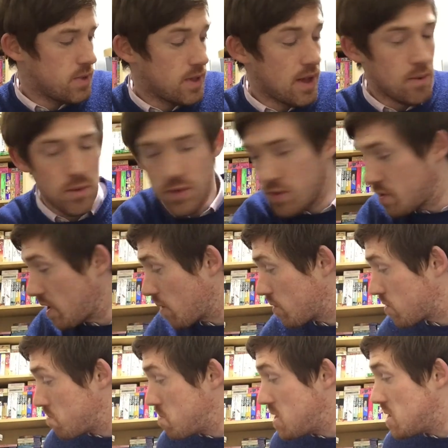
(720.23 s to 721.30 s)
But that was
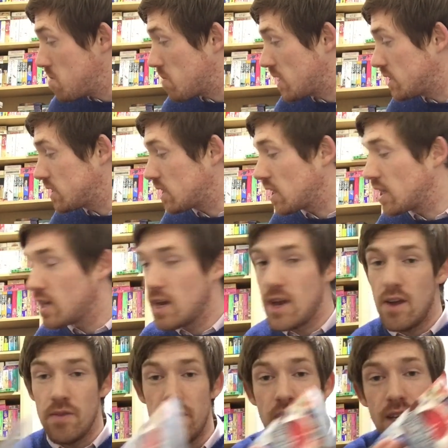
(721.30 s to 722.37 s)
mint basically.
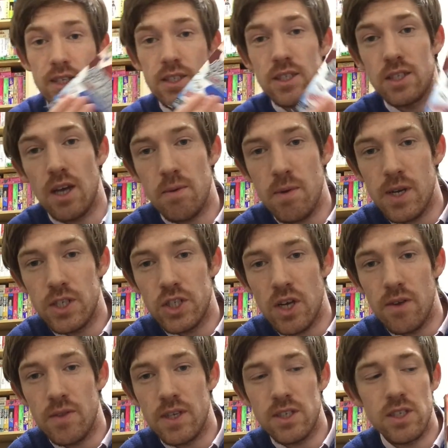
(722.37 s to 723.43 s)
This, I'm only
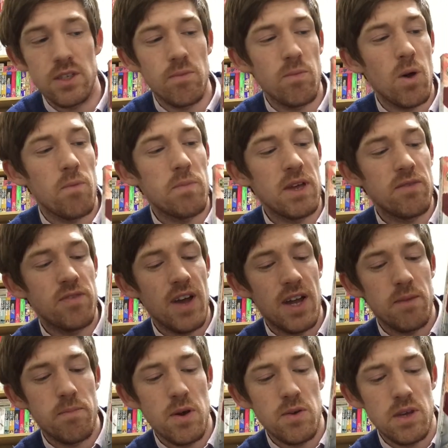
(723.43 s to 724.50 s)
showing this because I'm not a big fan
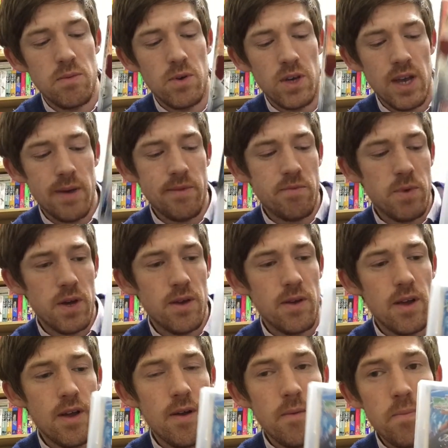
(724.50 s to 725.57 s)
of Pokemon games, but
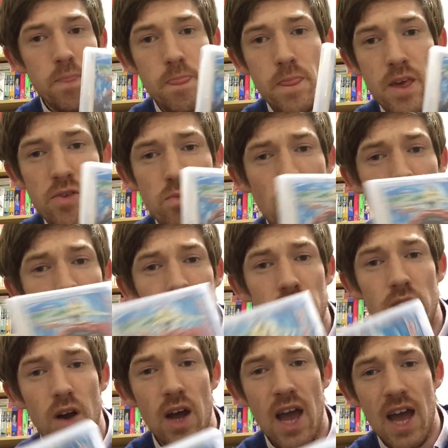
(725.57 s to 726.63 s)
this one
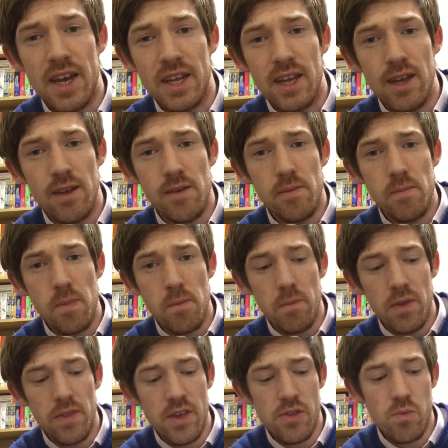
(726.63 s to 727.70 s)
I had it.
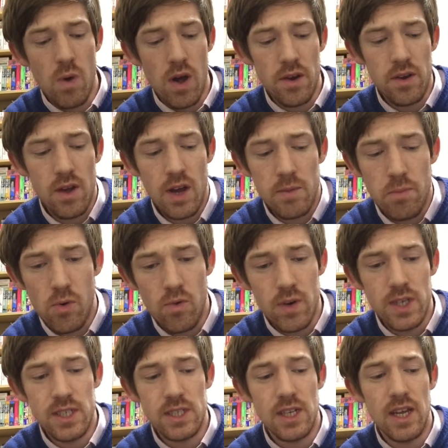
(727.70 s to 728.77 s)
But this one I bought
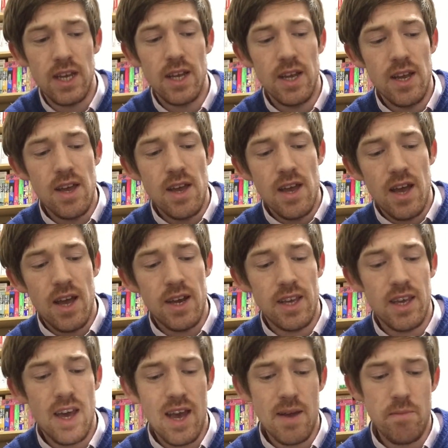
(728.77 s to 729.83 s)
recently, and it
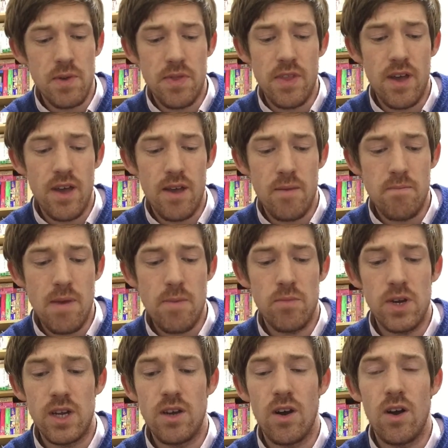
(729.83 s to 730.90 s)
came with the
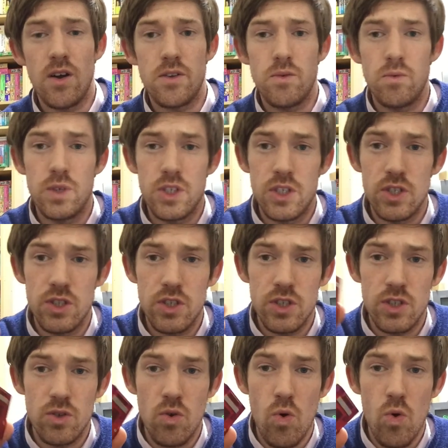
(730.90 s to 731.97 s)
memory card, which is
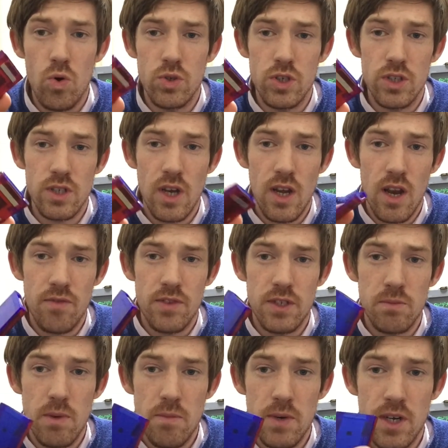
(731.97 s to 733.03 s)
just gorgeous. I love
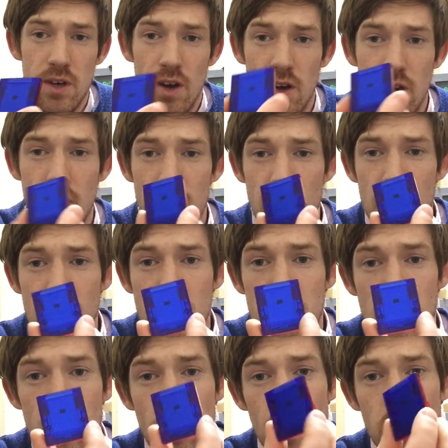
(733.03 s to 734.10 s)
this memory card.
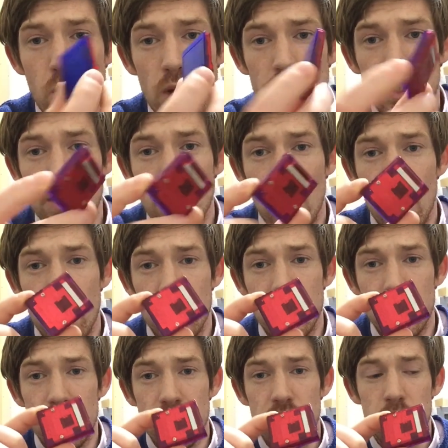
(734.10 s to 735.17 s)
Blue on one side,
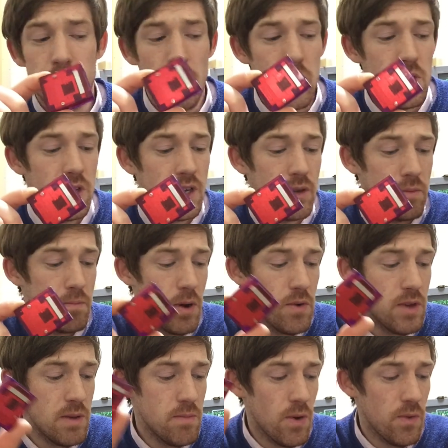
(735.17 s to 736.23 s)
it's just
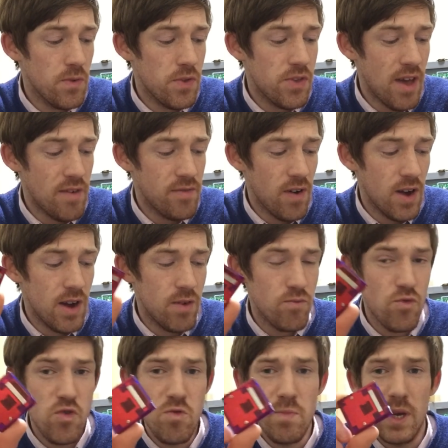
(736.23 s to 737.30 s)
Pokemon Sapphire and
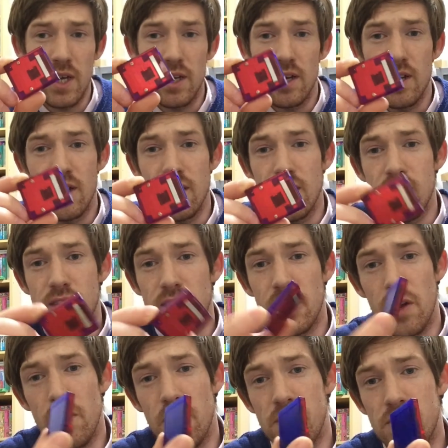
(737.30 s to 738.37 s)
Ruby.
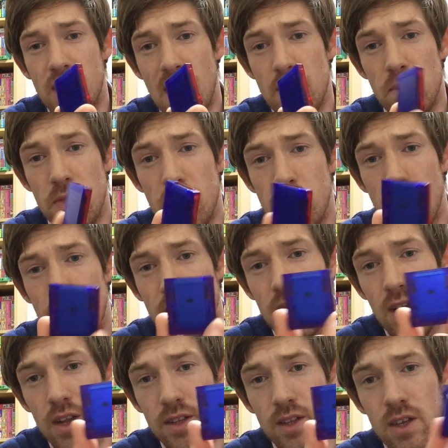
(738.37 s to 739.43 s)
So this came with the
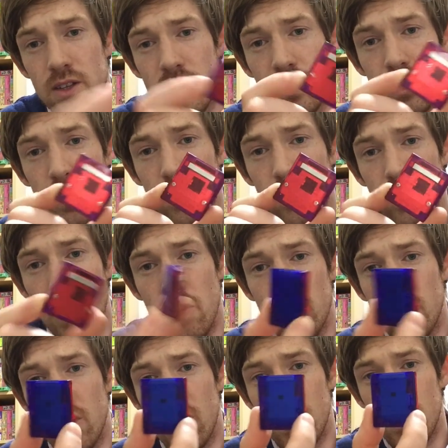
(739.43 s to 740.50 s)
multicolored
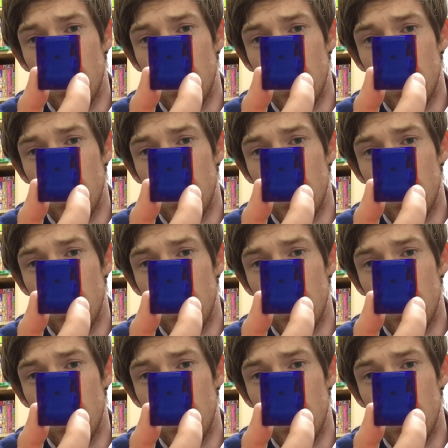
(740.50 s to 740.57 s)
two-tone